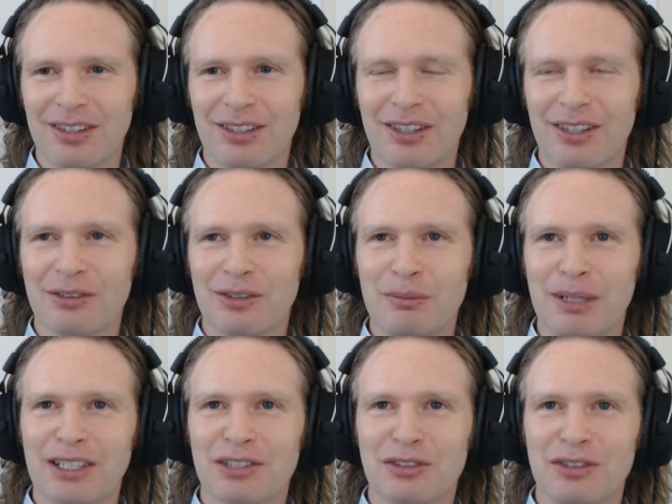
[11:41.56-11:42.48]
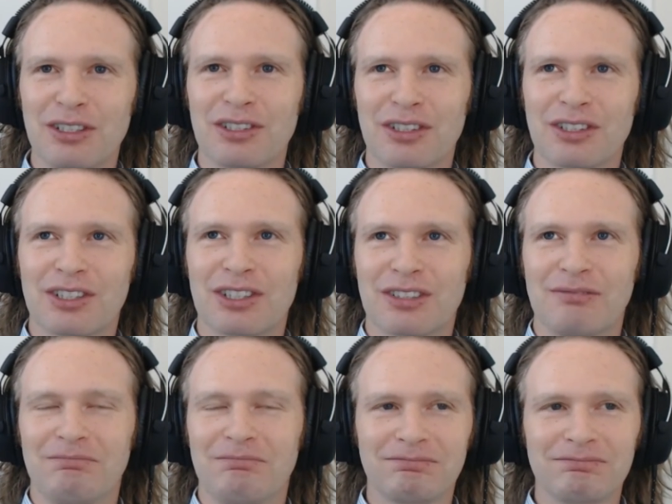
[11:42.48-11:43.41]
the robotics research
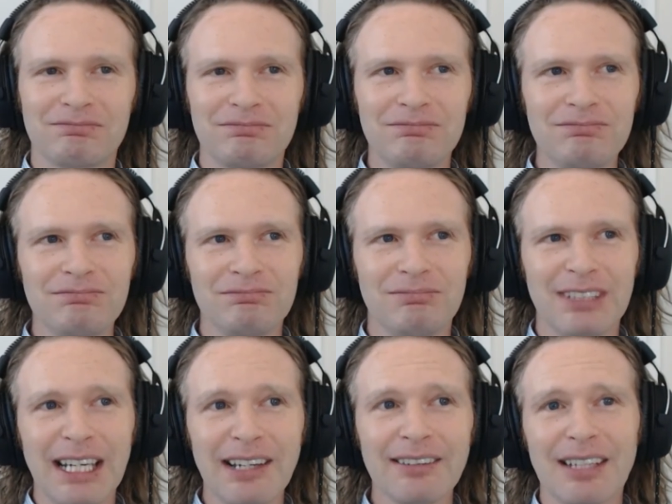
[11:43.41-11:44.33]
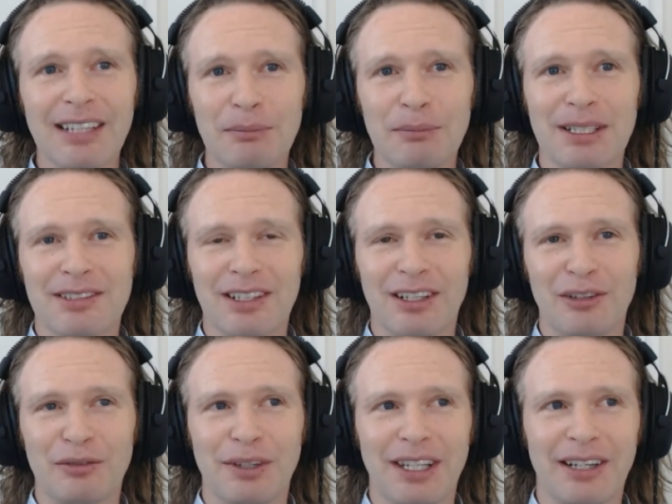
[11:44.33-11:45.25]
can't hype
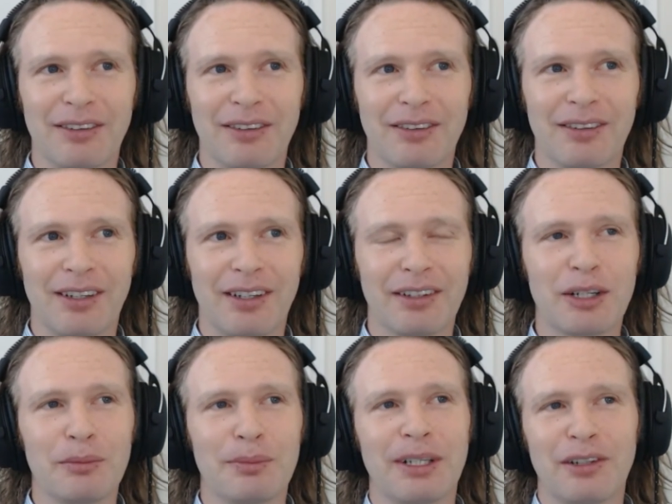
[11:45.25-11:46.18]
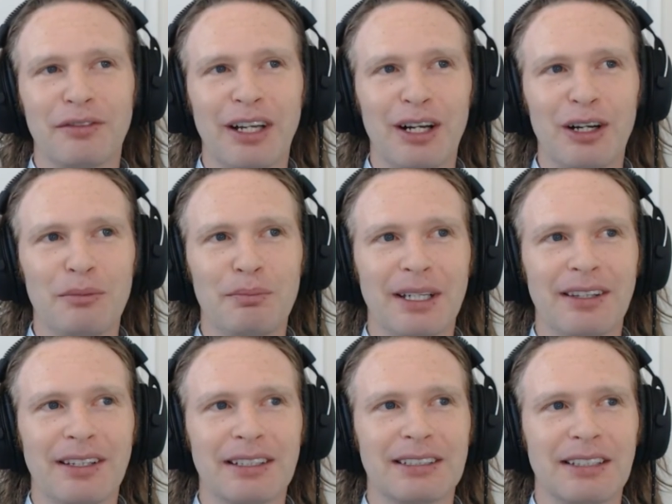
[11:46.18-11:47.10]
itself without a little bit of help, in
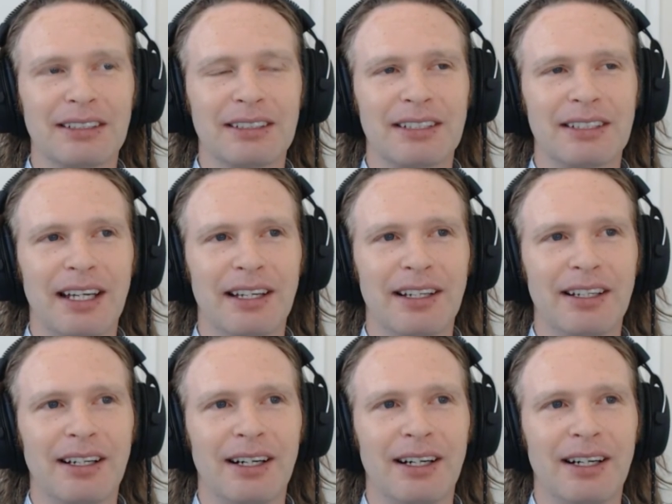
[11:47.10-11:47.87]
the sense that